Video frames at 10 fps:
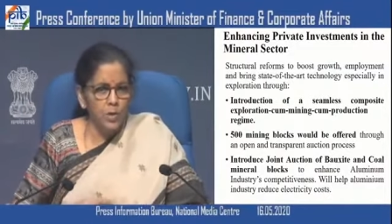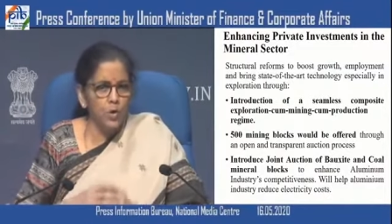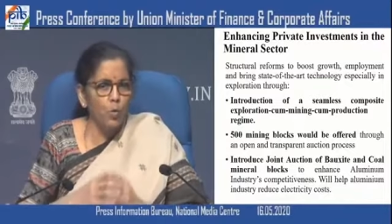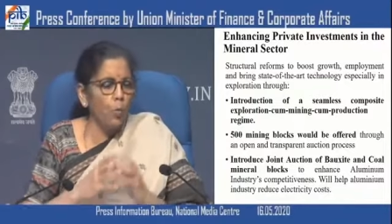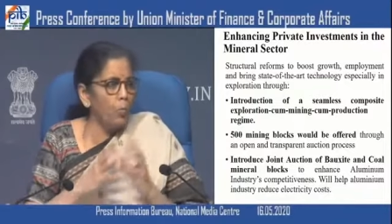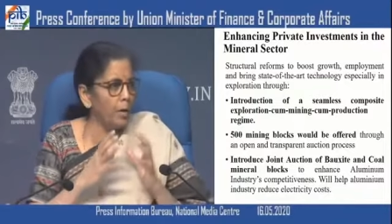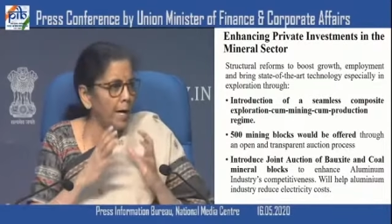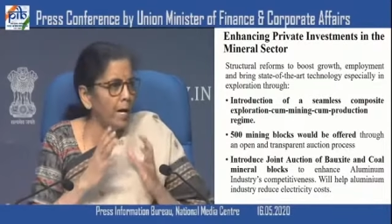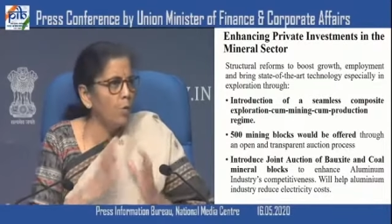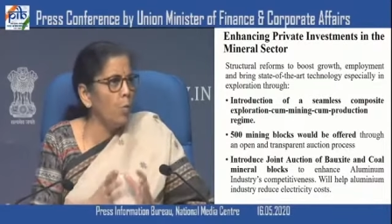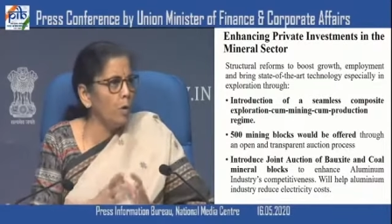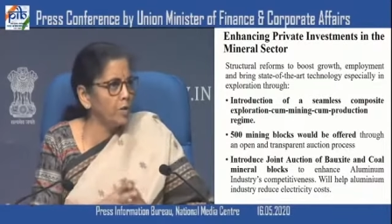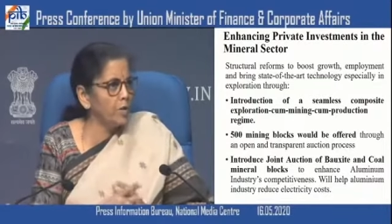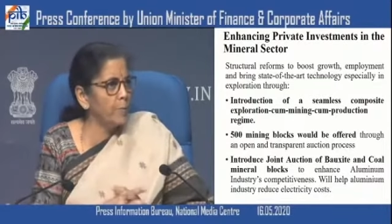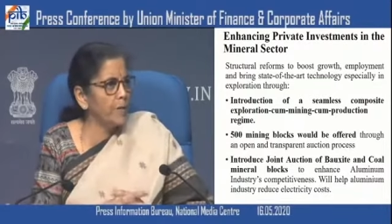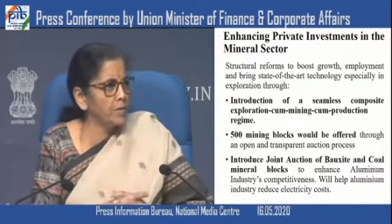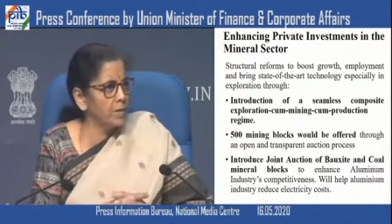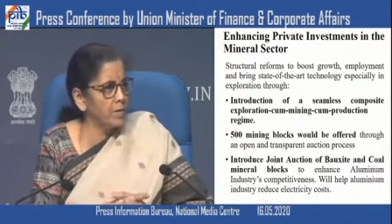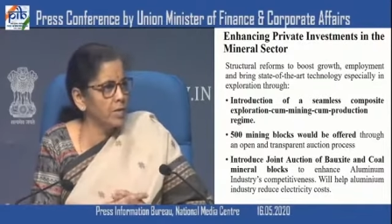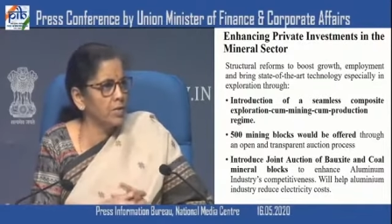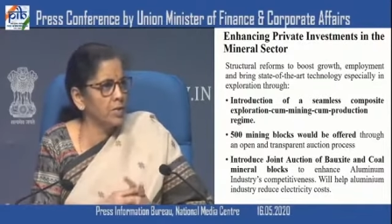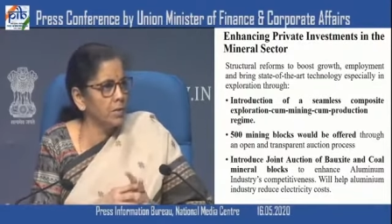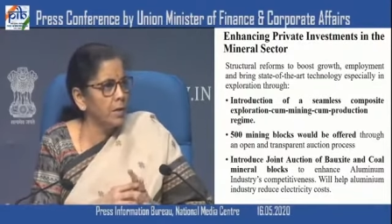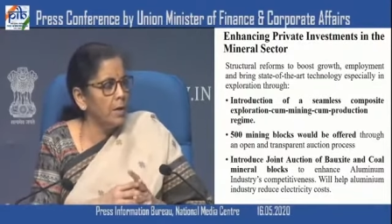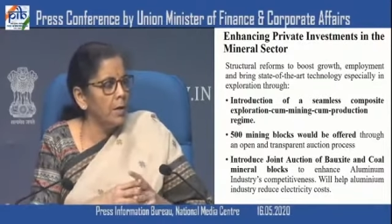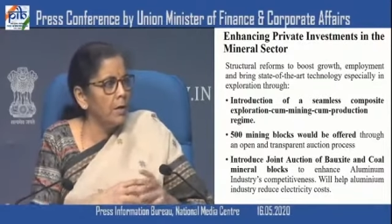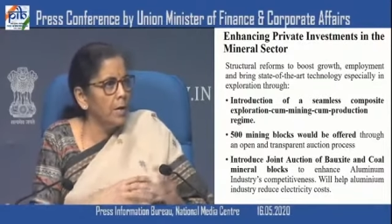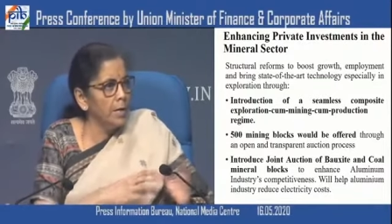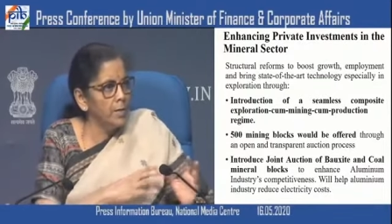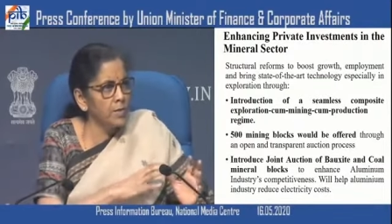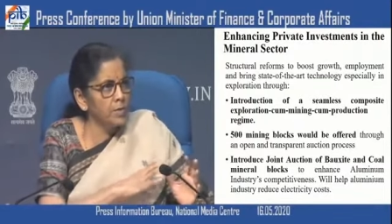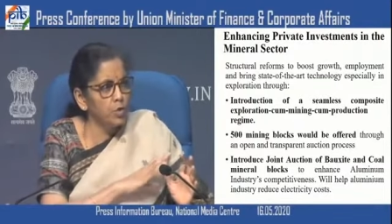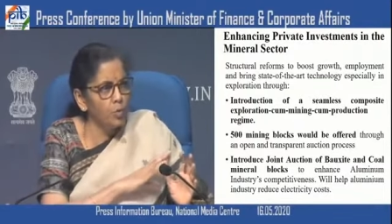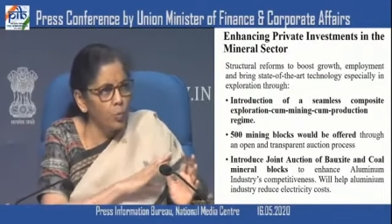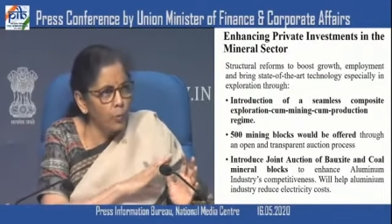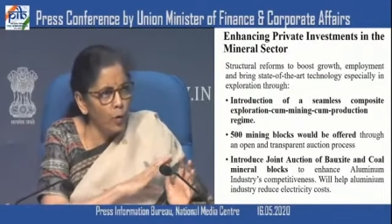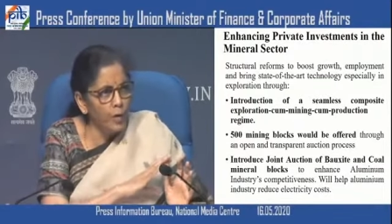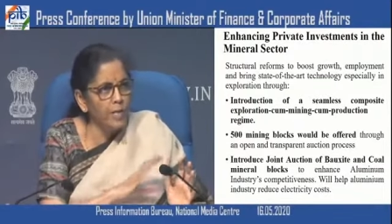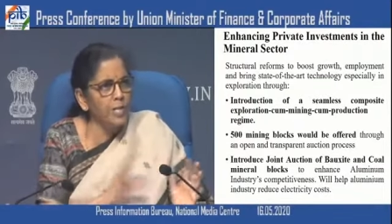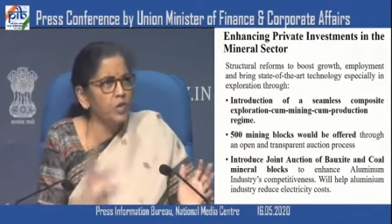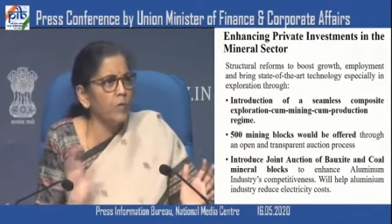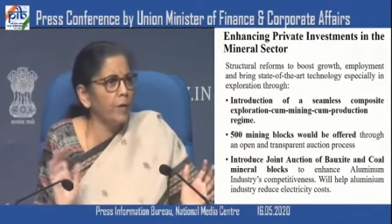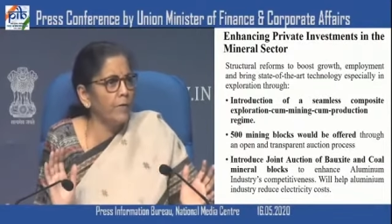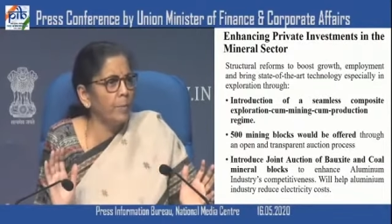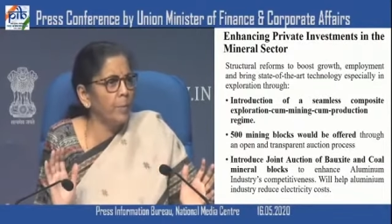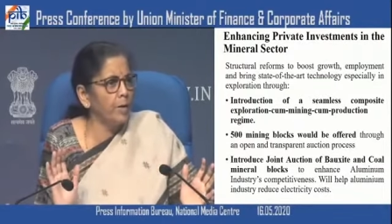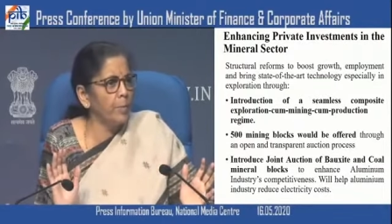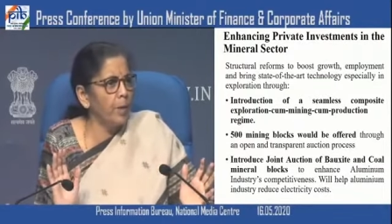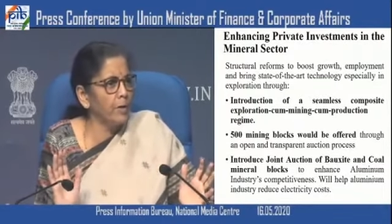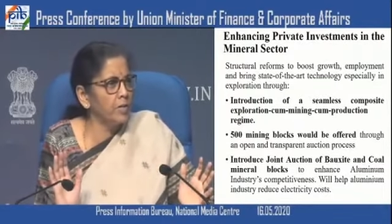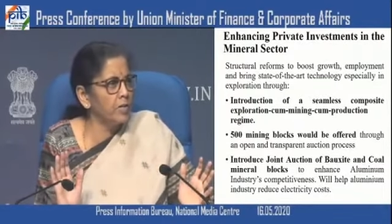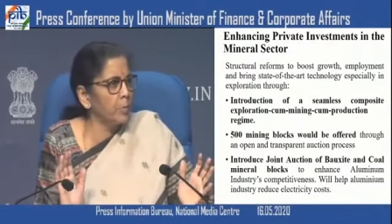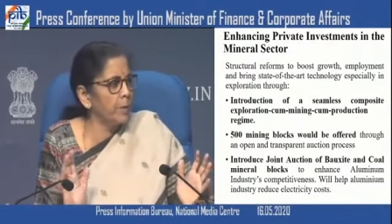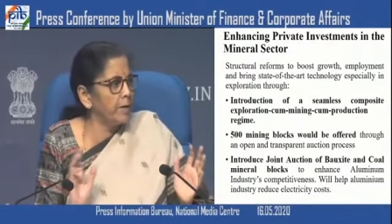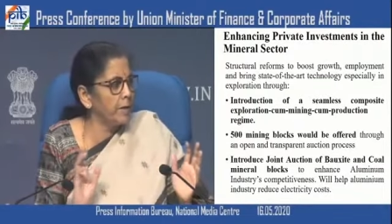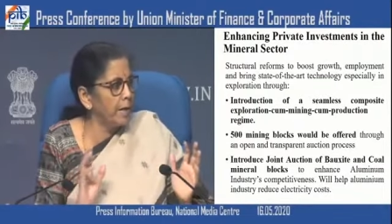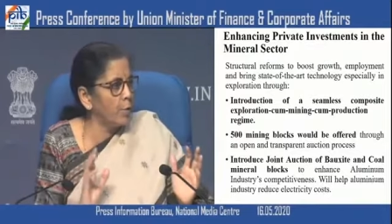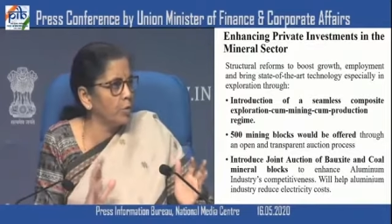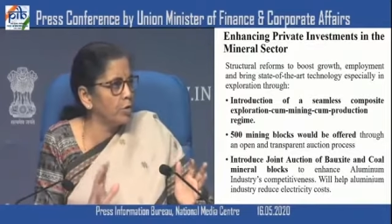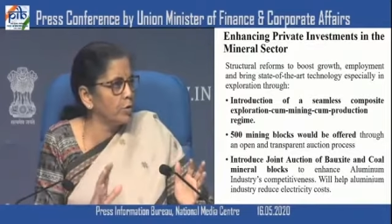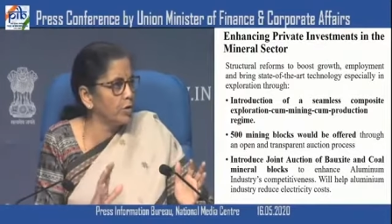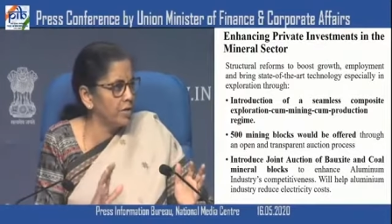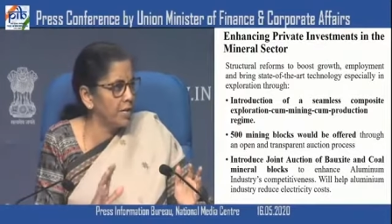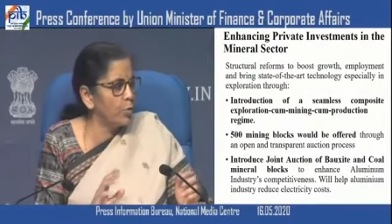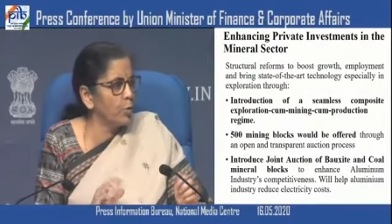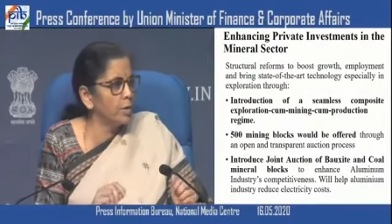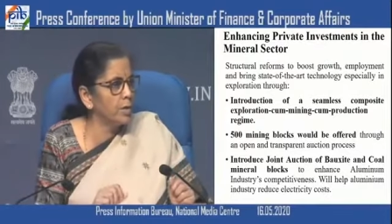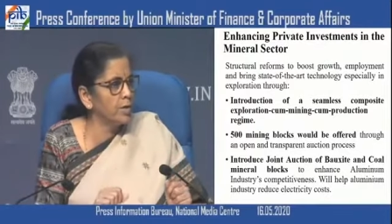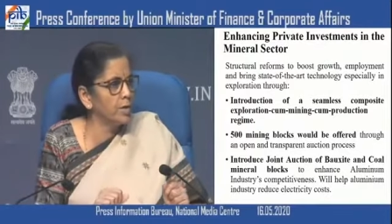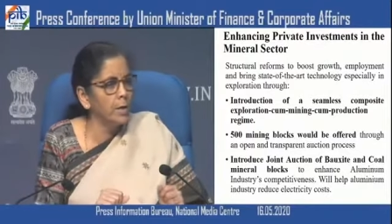So now what is being suggested is to, for ease of everybody participating and also the stakeholders,